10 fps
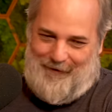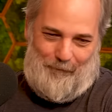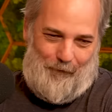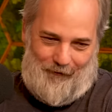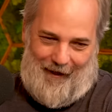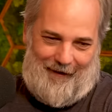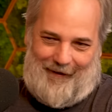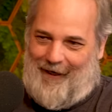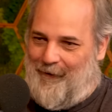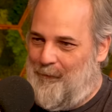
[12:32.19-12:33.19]
that will not
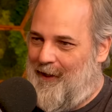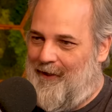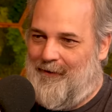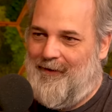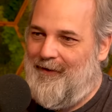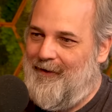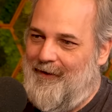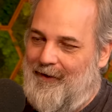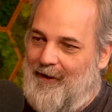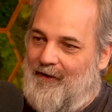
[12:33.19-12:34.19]
get out of bed.
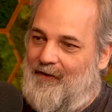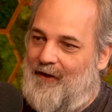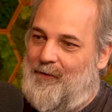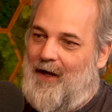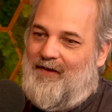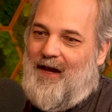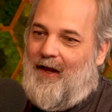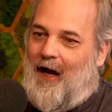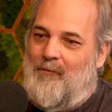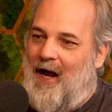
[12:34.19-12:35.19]
That's what I said.
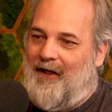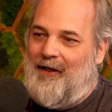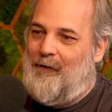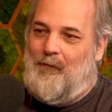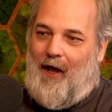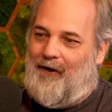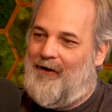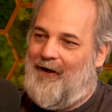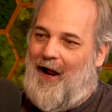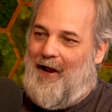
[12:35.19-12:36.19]
Like, I'm not getting
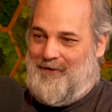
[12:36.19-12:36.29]
better. I